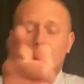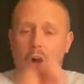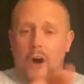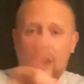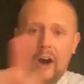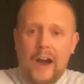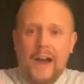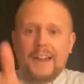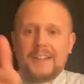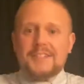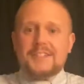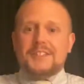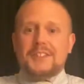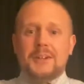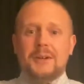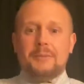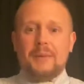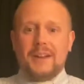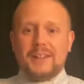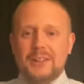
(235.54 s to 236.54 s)

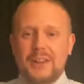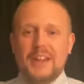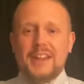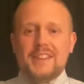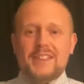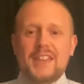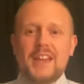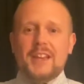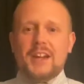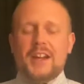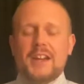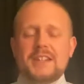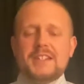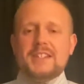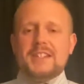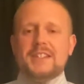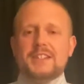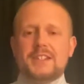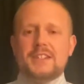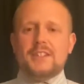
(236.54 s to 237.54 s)
Awesome! I like that
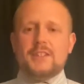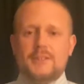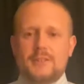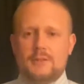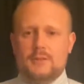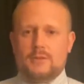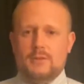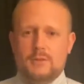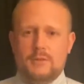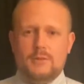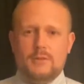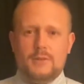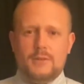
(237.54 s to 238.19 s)
idea too.